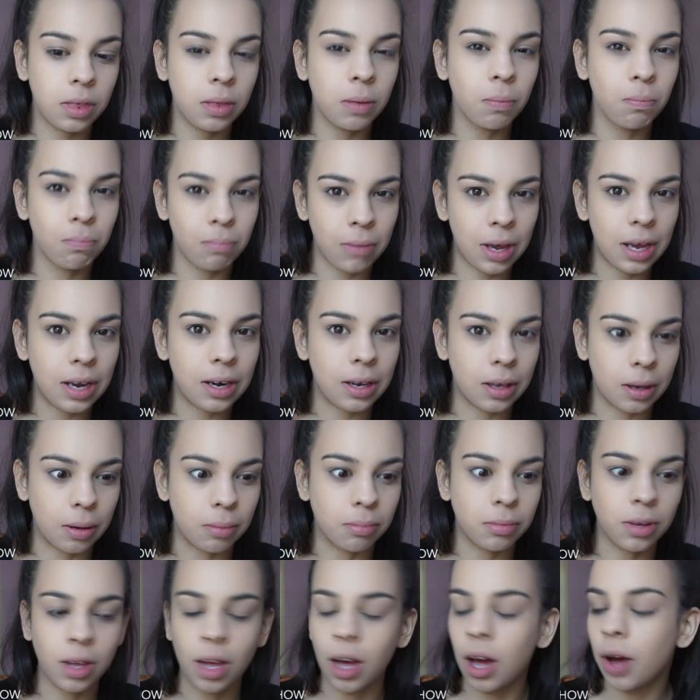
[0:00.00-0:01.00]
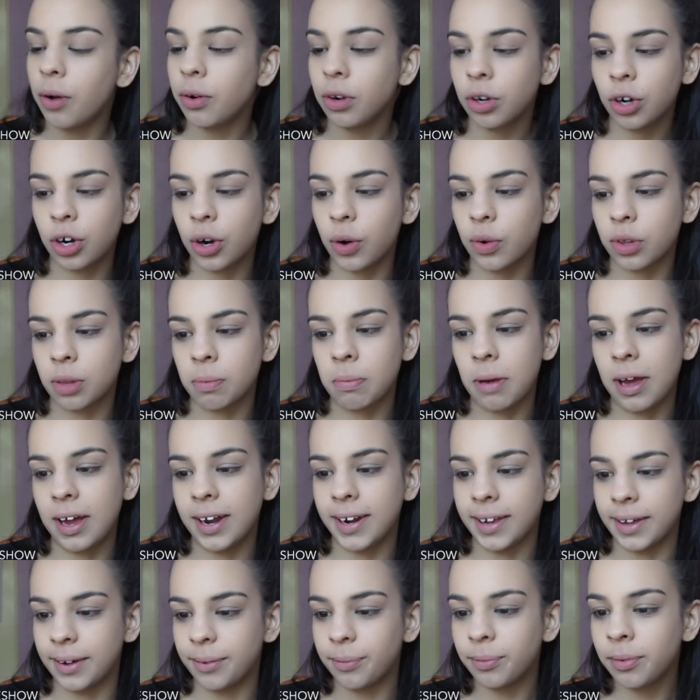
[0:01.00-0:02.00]
Medium, yeah, I would agree with
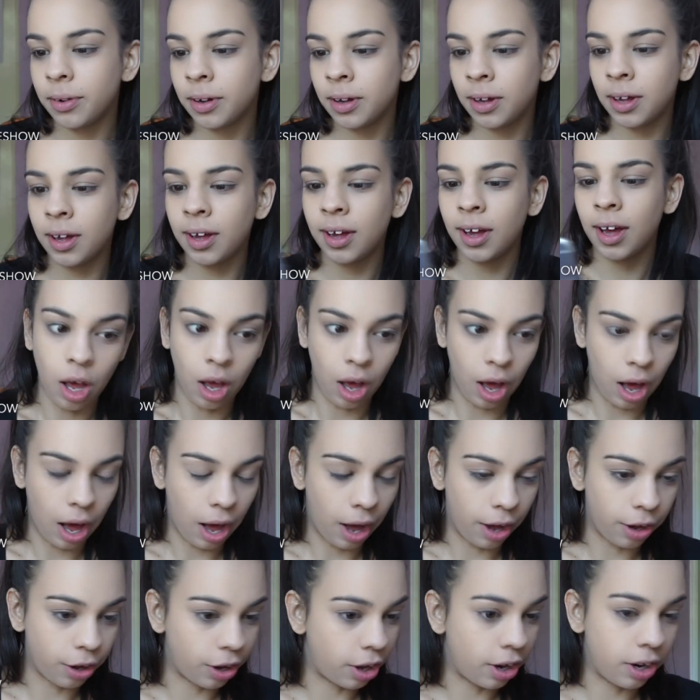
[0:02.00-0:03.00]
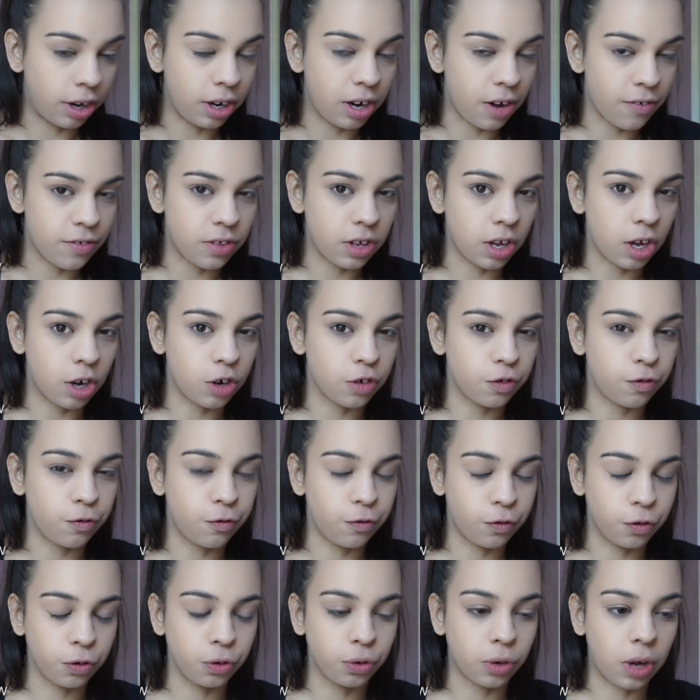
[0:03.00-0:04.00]
medium. You can definitely get a
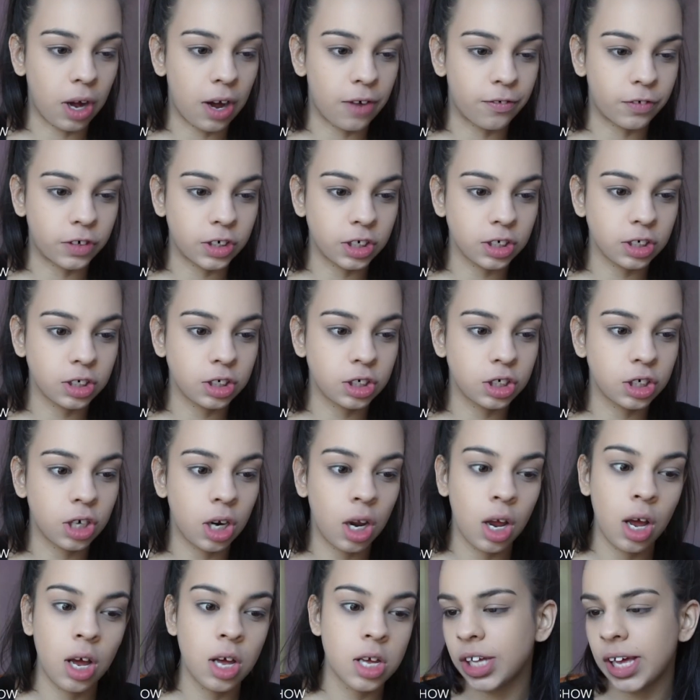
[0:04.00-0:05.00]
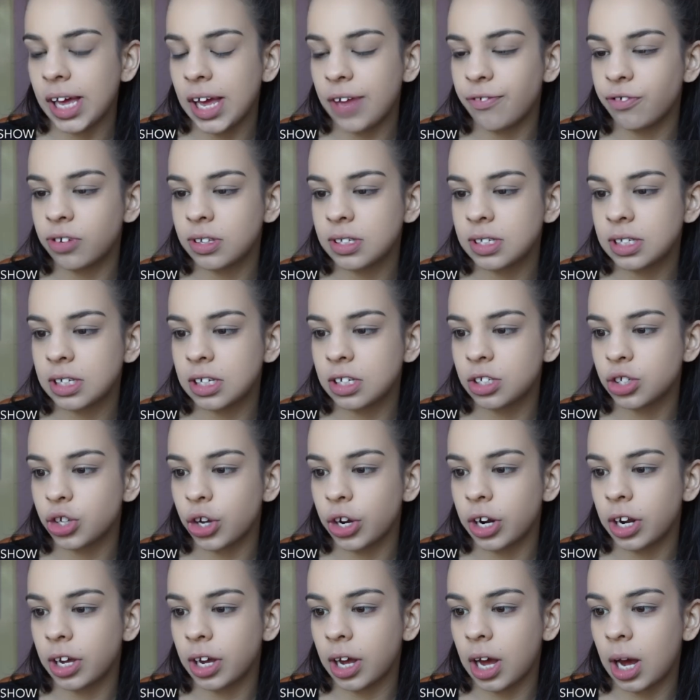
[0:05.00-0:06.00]
full coverage. To even skin
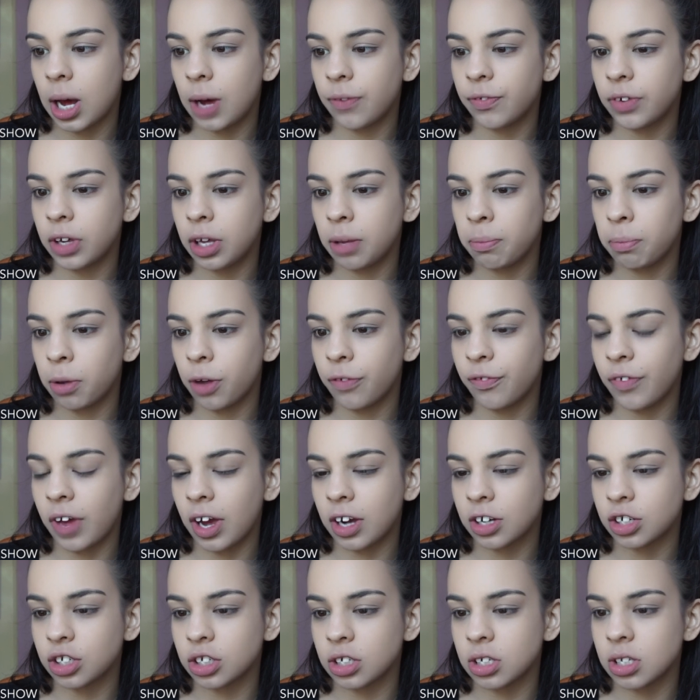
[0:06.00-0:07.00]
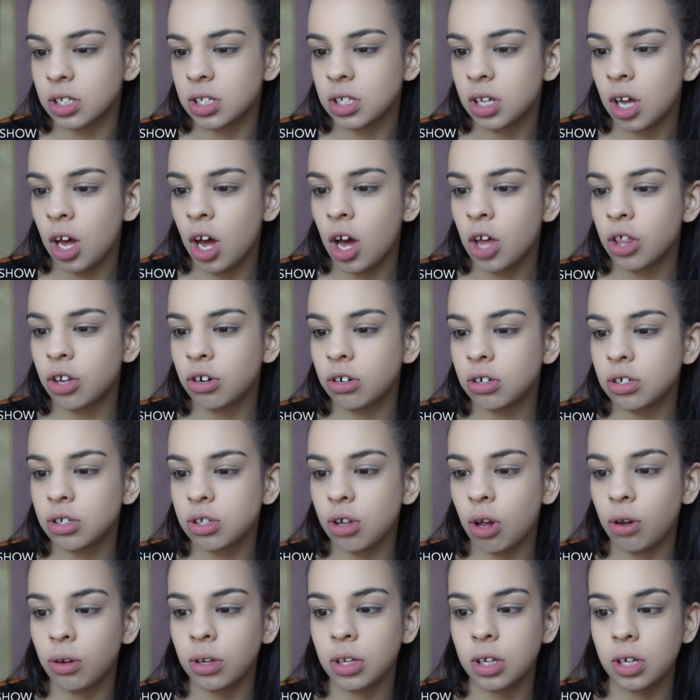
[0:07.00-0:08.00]
tone and cover imperfections. The
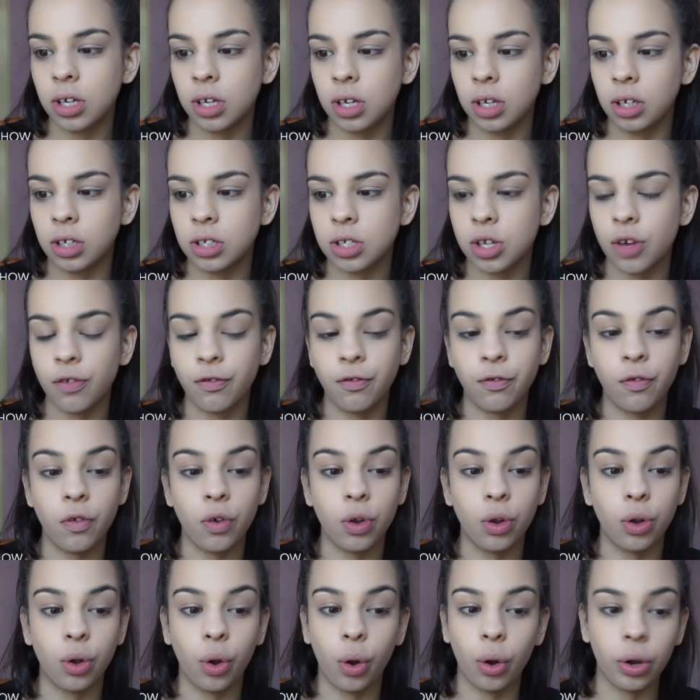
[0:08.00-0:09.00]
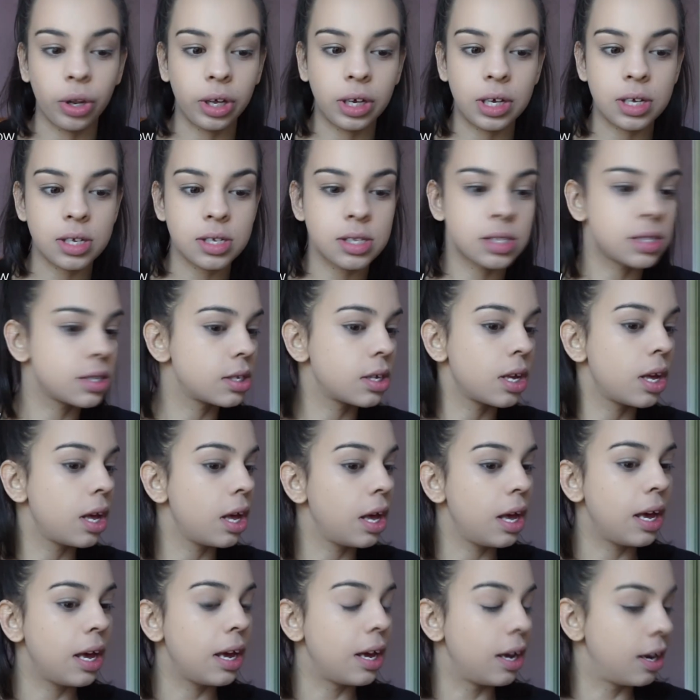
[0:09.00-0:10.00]
result is flawless.
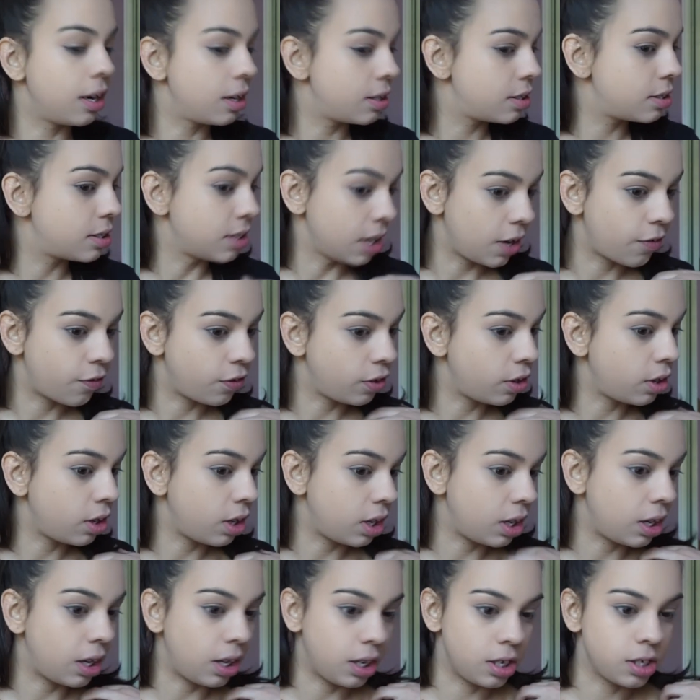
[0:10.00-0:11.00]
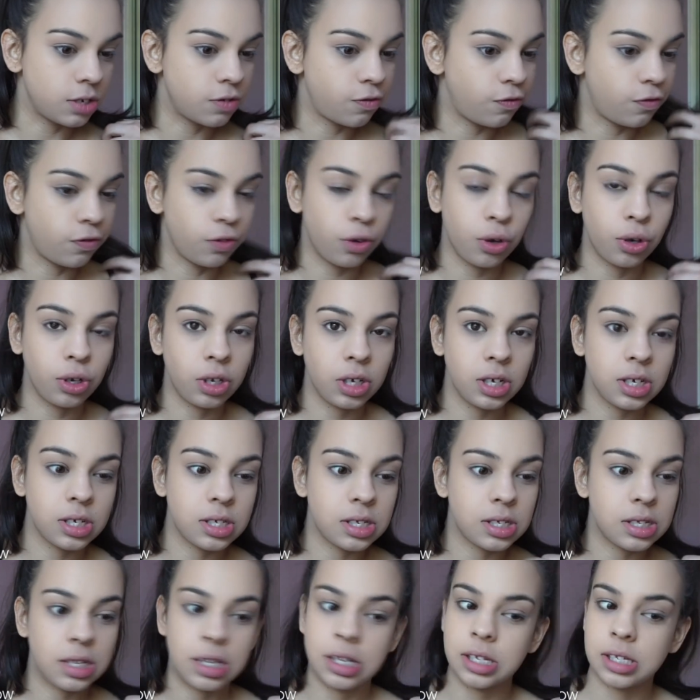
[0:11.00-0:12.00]
It definitely is
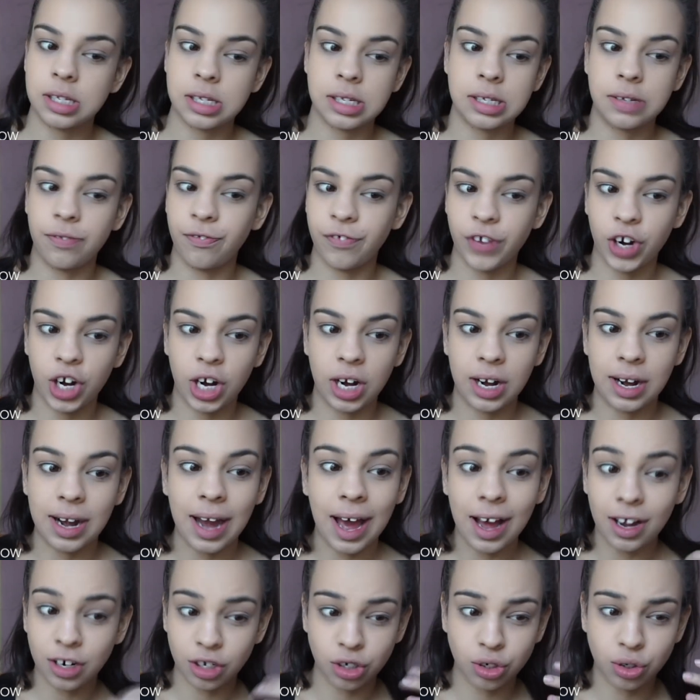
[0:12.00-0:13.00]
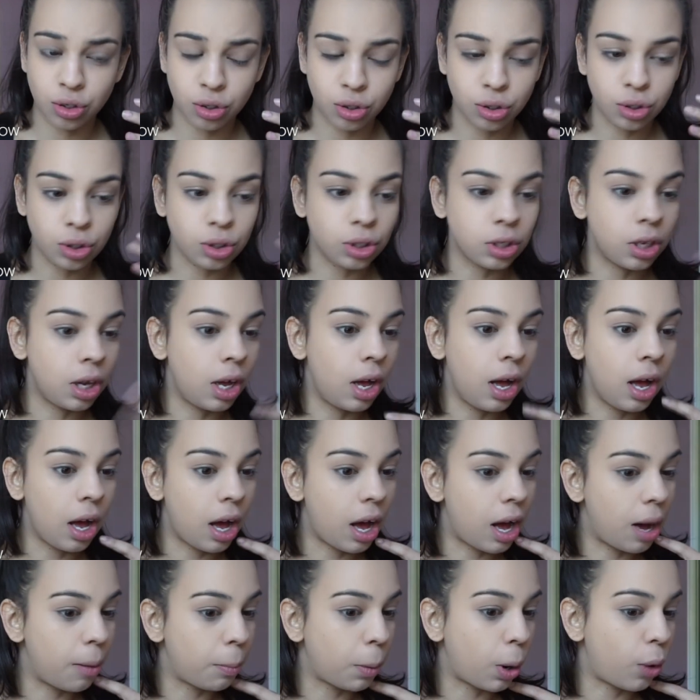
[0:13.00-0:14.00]
flawless. It's very natural.
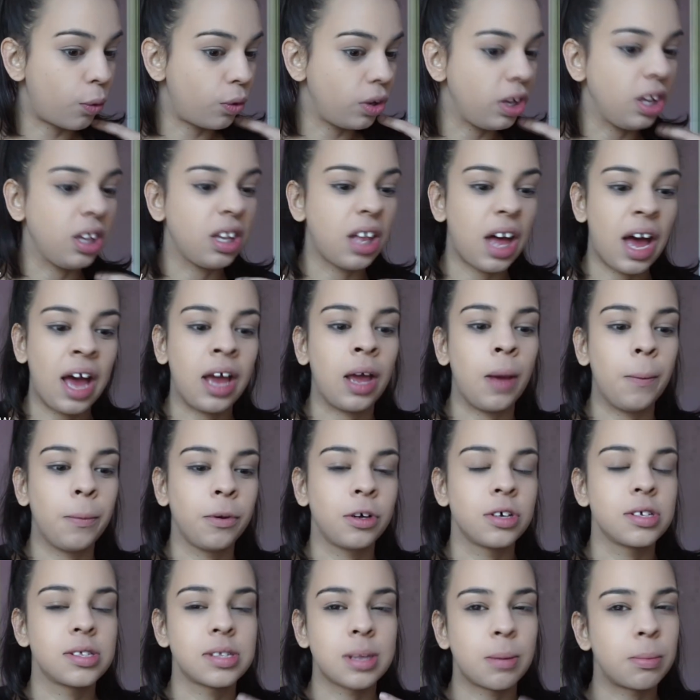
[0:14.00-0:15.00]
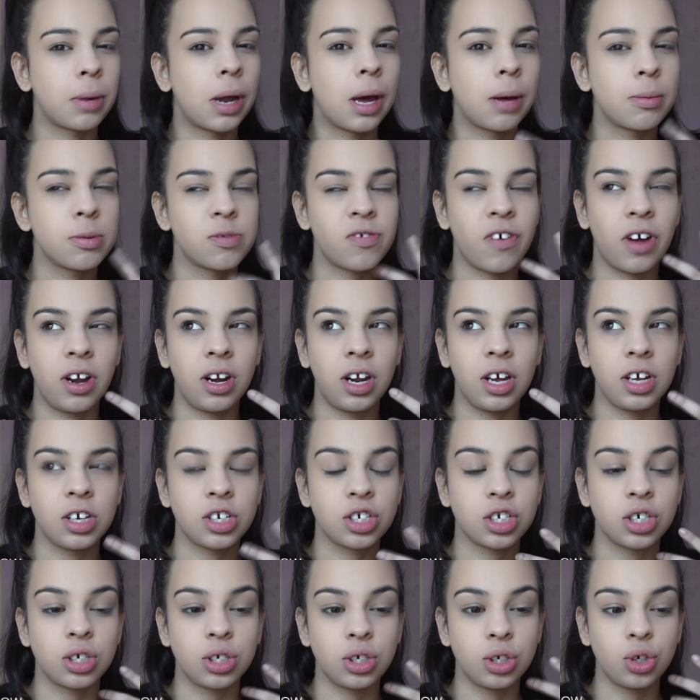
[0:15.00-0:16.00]
I really like it because sometimes
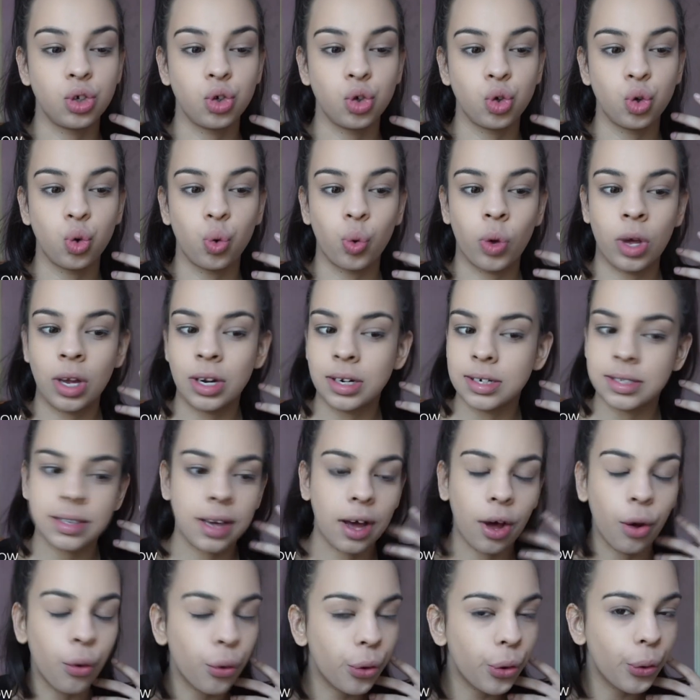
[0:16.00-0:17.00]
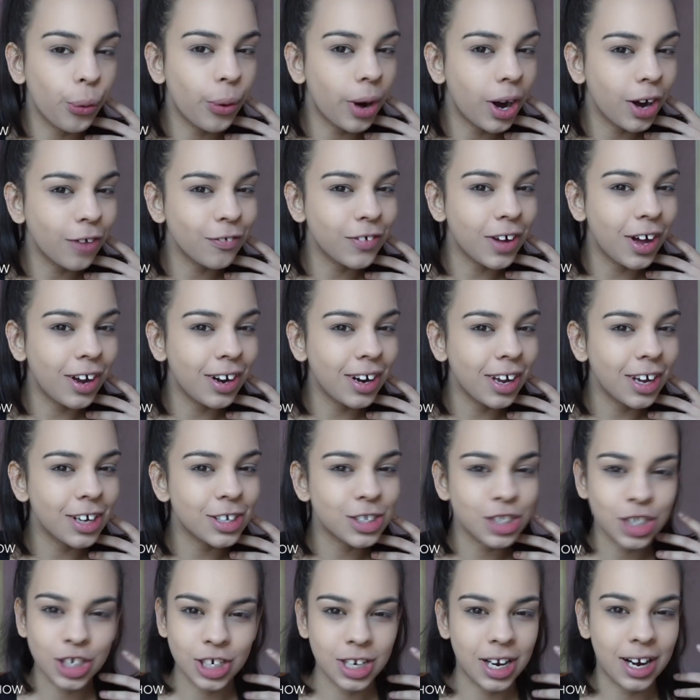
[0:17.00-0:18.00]
foundation, you can tell you're wearing
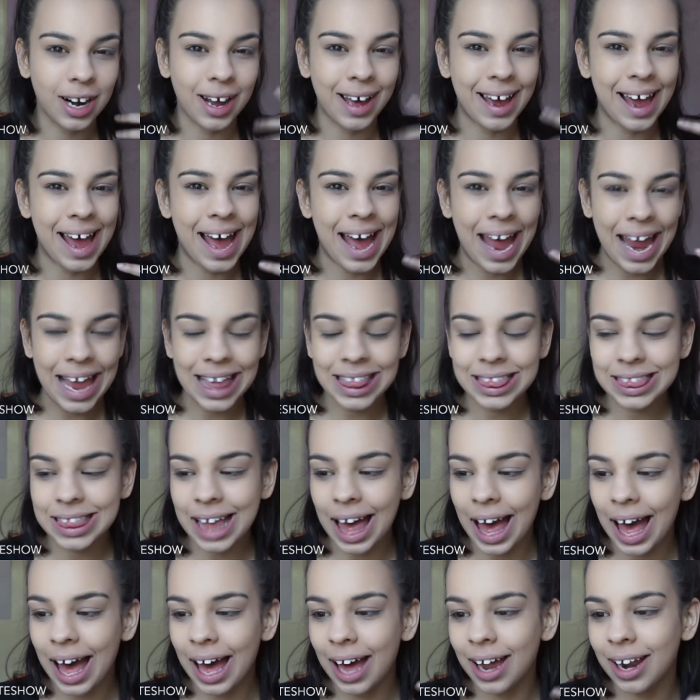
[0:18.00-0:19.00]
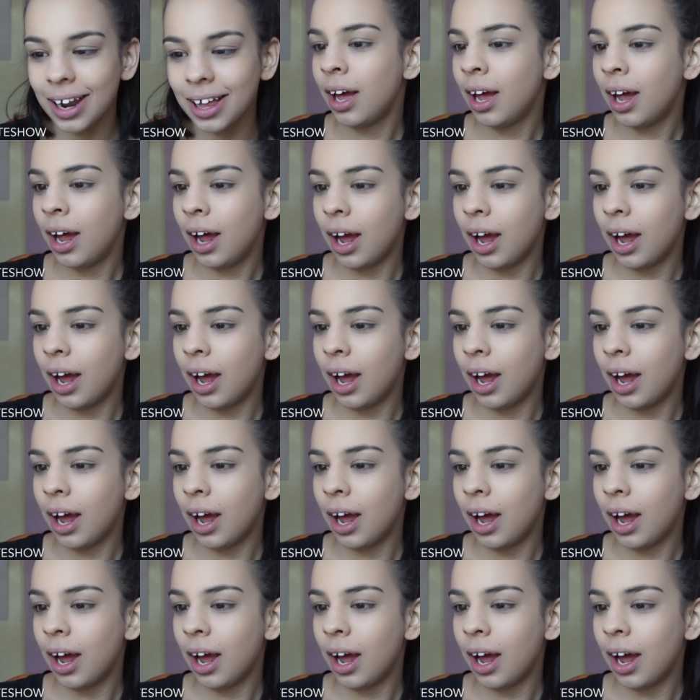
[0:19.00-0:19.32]
foundation and I hate that.